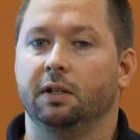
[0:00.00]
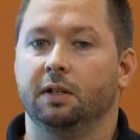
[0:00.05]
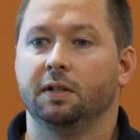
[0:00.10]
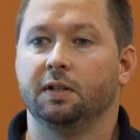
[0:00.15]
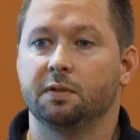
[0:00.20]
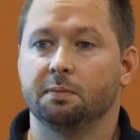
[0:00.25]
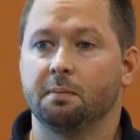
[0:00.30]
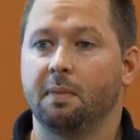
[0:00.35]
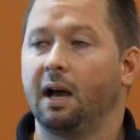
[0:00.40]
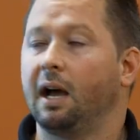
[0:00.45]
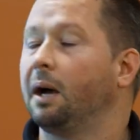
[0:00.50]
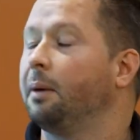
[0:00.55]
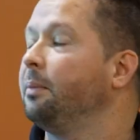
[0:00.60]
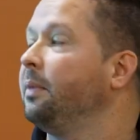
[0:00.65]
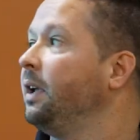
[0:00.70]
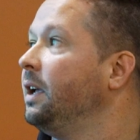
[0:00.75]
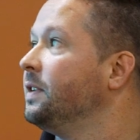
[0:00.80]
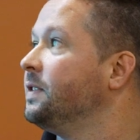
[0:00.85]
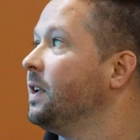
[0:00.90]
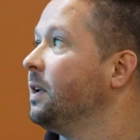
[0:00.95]
His
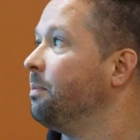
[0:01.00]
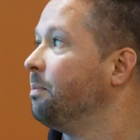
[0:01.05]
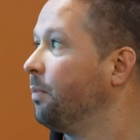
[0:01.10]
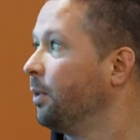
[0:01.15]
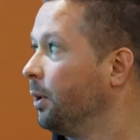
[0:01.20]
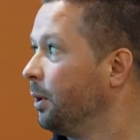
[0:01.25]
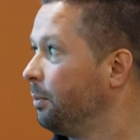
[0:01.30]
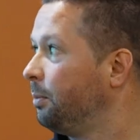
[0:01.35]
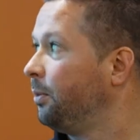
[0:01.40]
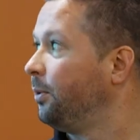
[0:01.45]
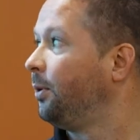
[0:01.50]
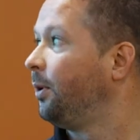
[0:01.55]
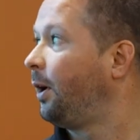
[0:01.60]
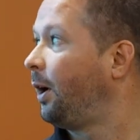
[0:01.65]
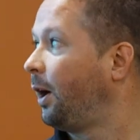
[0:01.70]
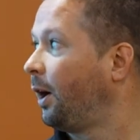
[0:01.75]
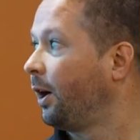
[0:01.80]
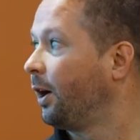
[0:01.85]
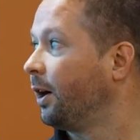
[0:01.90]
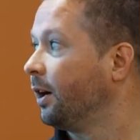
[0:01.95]
mom has a purple
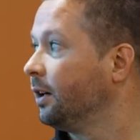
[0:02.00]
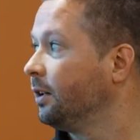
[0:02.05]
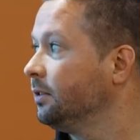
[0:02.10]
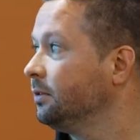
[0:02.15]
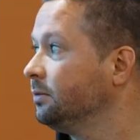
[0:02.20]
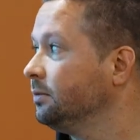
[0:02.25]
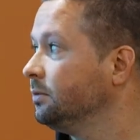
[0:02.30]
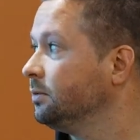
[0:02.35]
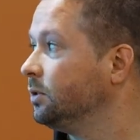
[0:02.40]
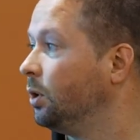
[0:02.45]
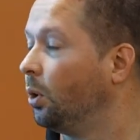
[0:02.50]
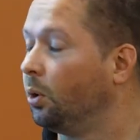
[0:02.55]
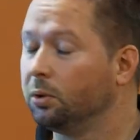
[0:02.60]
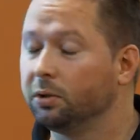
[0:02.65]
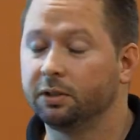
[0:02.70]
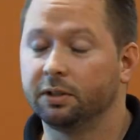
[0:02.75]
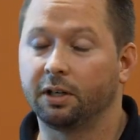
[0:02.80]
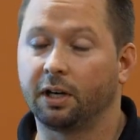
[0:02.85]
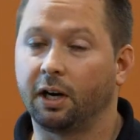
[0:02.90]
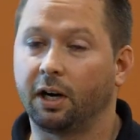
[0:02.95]
heart,
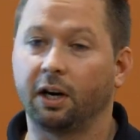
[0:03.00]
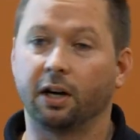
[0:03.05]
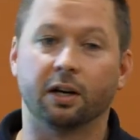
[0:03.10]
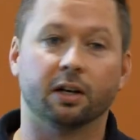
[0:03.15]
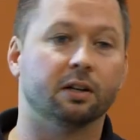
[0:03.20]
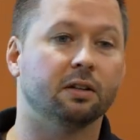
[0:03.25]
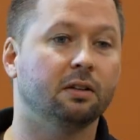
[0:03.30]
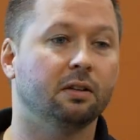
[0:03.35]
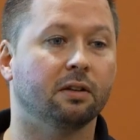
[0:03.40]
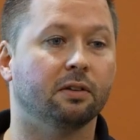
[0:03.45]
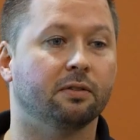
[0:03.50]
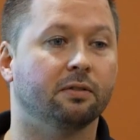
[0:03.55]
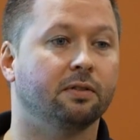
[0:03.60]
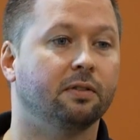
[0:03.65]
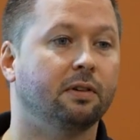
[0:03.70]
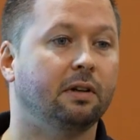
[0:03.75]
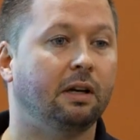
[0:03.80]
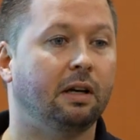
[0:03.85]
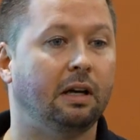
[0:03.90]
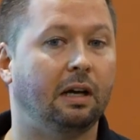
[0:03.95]
golden heart
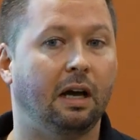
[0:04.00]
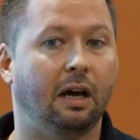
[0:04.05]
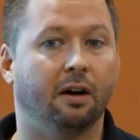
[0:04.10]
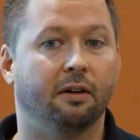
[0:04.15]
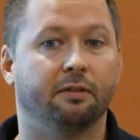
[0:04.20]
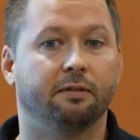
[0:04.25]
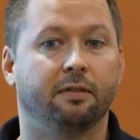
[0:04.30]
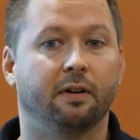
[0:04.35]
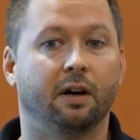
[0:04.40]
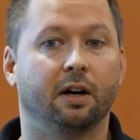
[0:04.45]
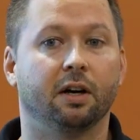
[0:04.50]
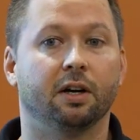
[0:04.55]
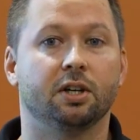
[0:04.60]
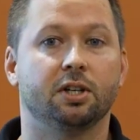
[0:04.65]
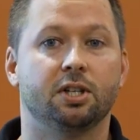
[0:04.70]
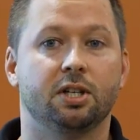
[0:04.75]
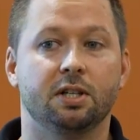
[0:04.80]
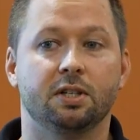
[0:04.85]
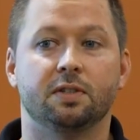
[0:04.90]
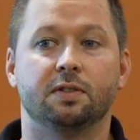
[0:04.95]
of how far
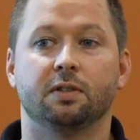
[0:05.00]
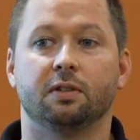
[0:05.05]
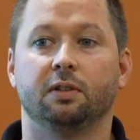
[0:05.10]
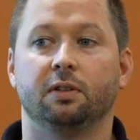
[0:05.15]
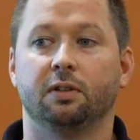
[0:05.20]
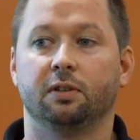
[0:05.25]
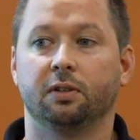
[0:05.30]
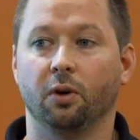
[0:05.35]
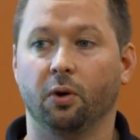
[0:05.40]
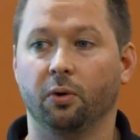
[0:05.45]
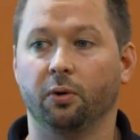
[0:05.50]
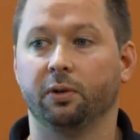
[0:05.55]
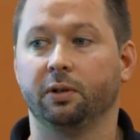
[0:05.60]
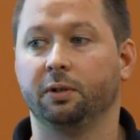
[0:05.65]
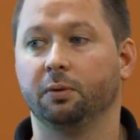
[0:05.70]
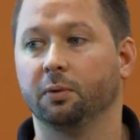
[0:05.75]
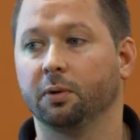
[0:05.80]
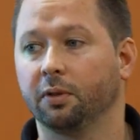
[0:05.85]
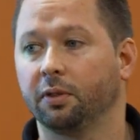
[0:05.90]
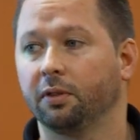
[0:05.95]
she's
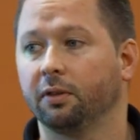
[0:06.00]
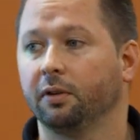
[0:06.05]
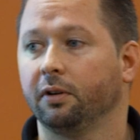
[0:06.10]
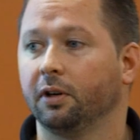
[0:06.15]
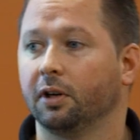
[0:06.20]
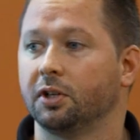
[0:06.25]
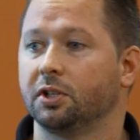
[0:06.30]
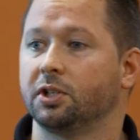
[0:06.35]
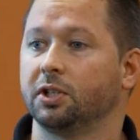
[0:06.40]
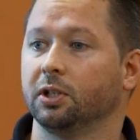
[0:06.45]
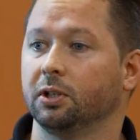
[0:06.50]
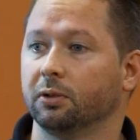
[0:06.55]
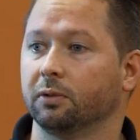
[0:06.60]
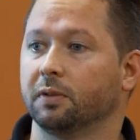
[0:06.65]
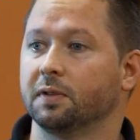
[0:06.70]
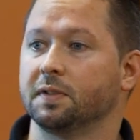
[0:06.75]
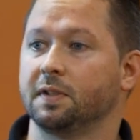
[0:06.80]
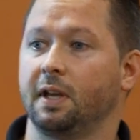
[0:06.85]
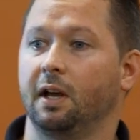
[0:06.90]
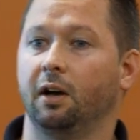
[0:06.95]
going with her
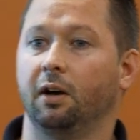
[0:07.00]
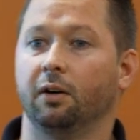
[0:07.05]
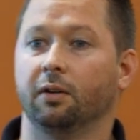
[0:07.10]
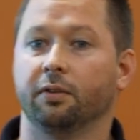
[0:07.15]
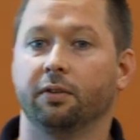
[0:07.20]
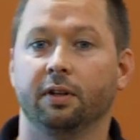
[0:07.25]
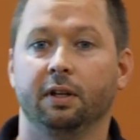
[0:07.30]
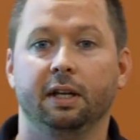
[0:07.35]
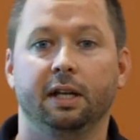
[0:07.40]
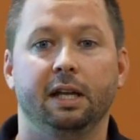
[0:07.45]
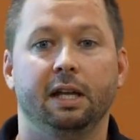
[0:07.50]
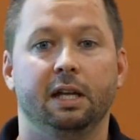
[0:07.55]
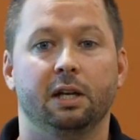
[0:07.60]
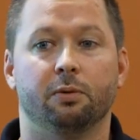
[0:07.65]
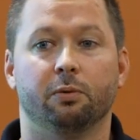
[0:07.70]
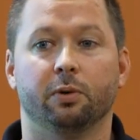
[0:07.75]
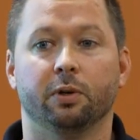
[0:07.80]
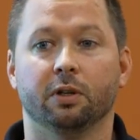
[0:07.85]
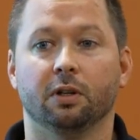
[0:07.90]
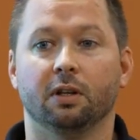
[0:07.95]
children's health
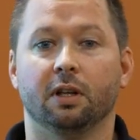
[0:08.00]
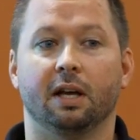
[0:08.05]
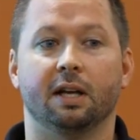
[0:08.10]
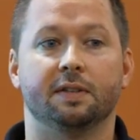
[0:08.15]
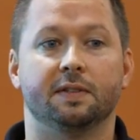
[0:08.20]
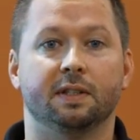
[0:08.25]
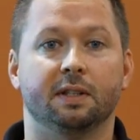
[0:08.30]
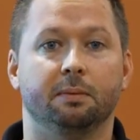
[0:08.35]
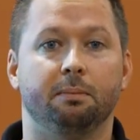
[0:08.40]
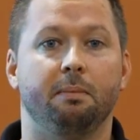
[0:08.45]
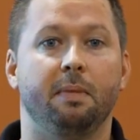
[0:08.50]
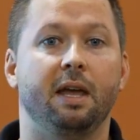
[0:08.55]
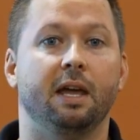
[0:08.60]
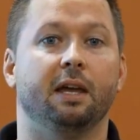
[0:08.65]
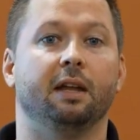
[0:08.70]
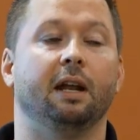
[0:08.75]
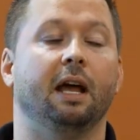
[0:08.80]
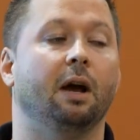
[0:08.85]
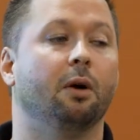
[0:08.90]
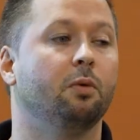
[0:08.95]
and realizing,
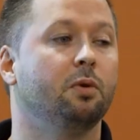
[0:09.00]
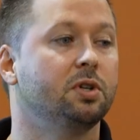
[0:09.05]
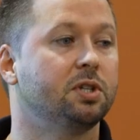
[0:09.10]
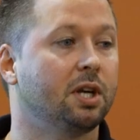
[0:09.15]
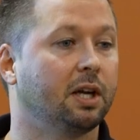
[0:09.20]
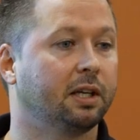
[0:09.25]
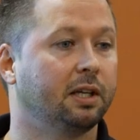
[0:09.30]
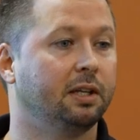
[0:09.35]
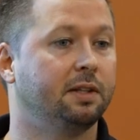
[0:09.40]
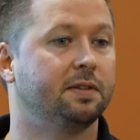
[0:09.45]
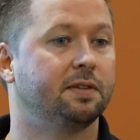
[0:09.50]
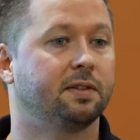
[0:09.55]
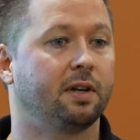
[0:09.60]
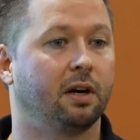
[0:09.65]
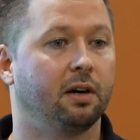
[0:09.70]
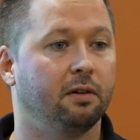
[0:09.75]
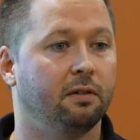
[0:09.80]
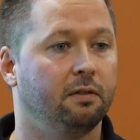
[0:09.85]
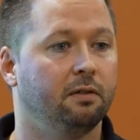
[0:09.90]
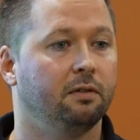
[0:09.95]
man, I wish I could
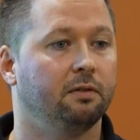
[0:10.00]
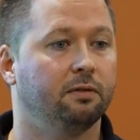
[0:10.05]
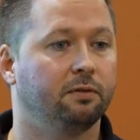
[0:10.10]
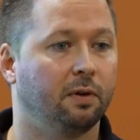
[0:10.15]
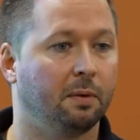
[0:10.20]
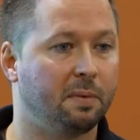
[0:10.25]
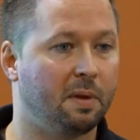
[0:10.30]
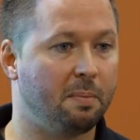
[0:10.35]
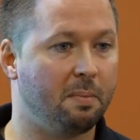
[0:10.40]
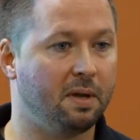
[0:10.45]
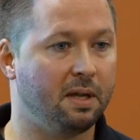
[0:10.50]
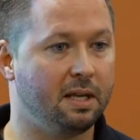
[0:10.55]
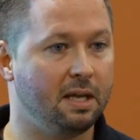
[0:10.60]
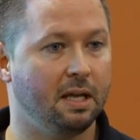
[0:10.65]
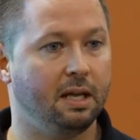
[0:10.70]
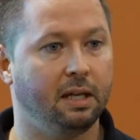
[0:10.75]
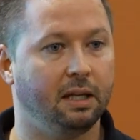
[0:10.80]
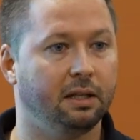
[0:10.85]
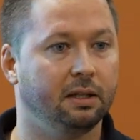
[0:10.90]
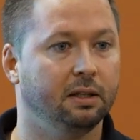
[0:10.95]
start from the
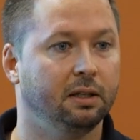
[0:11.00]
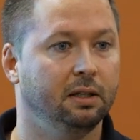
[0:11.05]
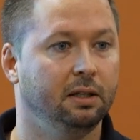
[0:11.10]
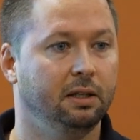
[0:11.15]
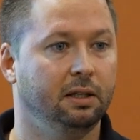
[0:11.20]
beginning